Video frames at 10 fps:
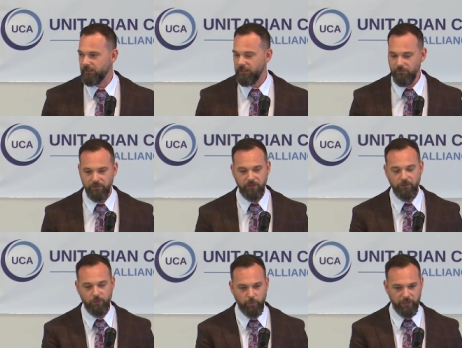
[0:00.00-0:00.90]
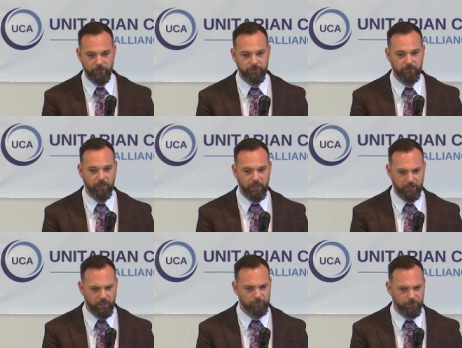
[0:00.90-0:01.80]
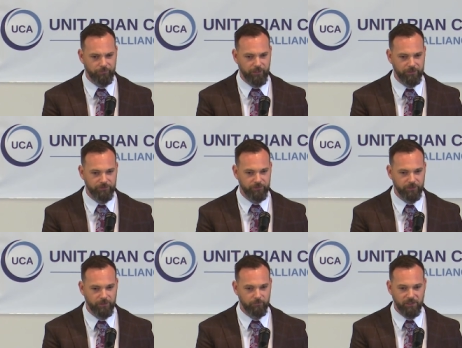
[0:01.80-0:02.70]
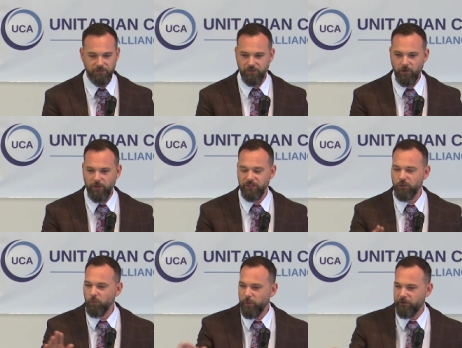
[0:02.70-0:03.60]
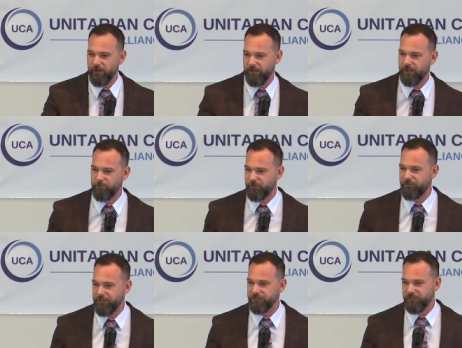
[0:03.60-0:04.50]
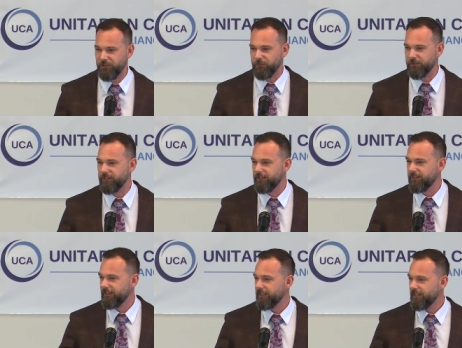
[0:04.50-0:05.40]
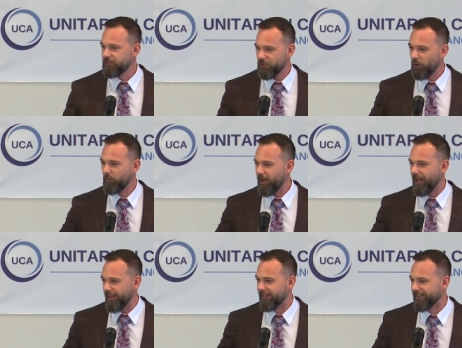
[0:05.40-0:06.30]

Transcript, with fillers: Even though they're weird on a couple of things. Because you know what? You're weird on a couple of things too. And so am I,